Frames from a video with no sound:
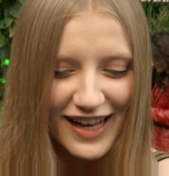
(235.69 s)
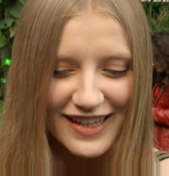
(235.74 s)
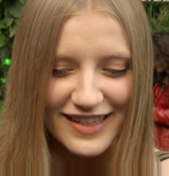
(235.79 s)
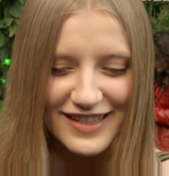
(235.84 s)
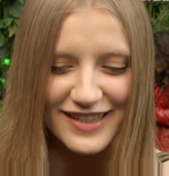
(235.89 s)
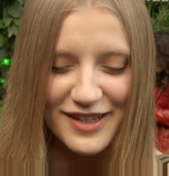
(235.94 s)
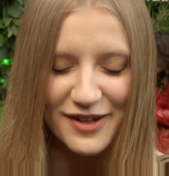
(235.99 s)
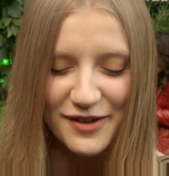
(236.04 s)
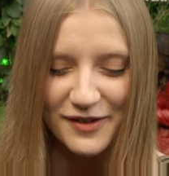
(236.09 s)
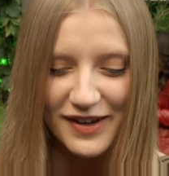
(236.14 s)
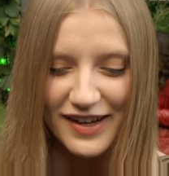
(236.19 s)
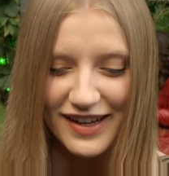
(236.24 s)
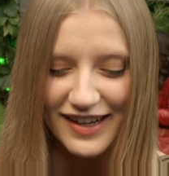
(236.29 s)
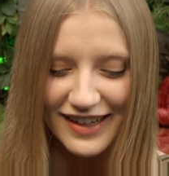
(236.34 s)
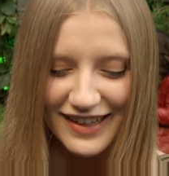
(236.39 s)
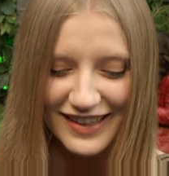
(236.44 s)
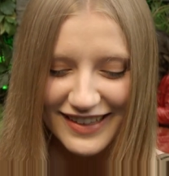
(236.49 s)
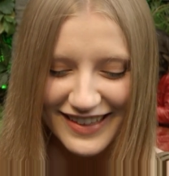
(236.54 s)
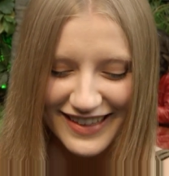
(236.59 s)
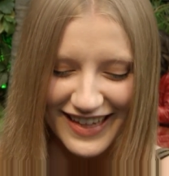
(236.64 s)
So,
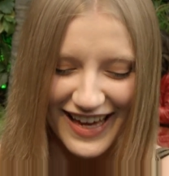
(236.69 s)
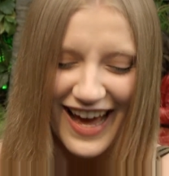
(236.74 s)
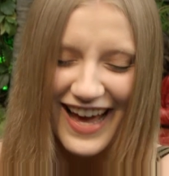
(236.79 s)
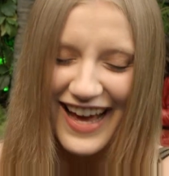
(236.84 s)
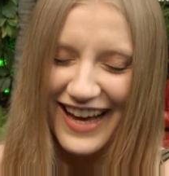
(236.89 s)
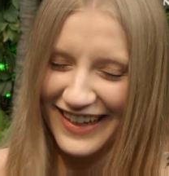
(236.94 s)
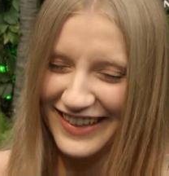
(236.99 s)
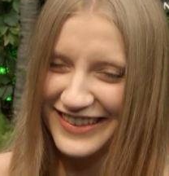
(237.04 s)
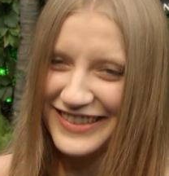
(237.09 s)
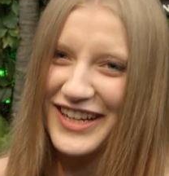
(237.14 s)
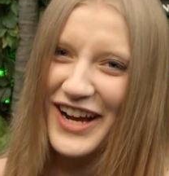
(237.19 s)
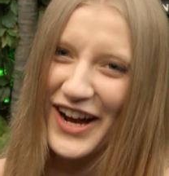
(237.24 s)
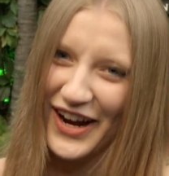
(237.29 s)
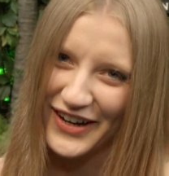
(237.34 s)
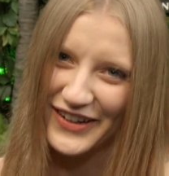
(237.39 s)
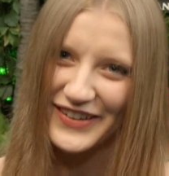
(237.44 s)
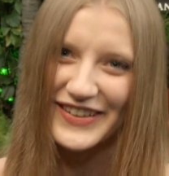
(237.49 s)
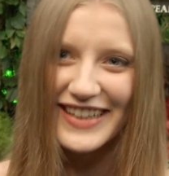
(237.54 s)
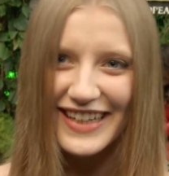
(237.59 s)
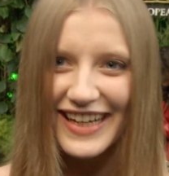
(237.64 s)
yeah, I
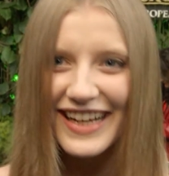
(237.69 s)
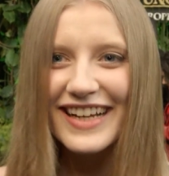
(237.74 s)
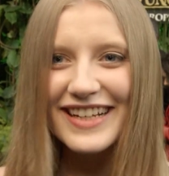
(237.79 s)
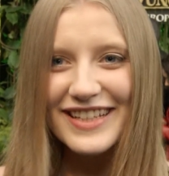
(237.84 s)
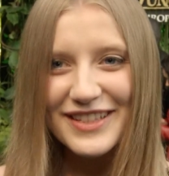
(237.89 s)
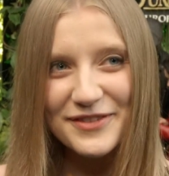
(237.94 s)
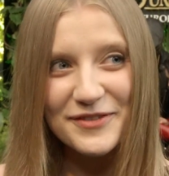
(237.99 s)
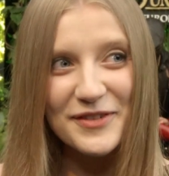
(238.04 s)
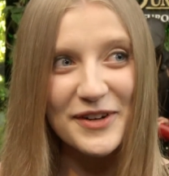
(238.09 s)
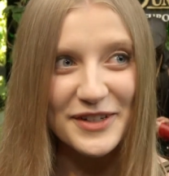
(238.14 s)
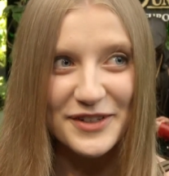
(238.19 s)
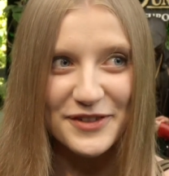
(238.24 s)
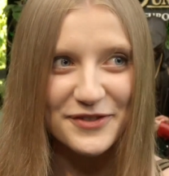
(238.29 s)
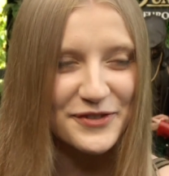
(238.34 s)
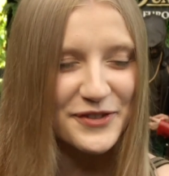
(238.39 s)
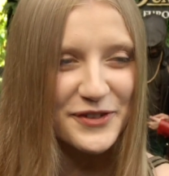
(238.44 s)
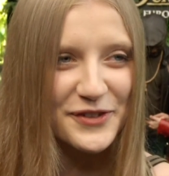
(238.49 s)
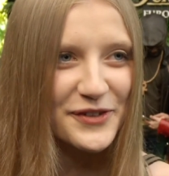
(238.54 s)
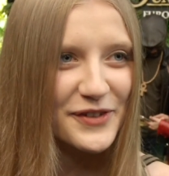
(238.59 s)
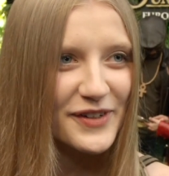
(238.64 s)
know. It's a
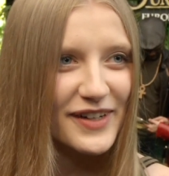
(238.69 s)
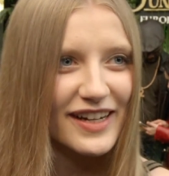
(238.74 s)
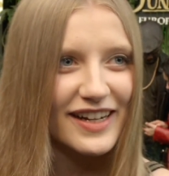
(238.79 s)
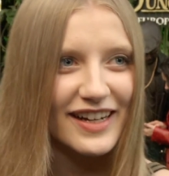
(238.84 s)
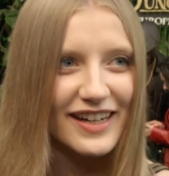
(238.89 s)
wonderful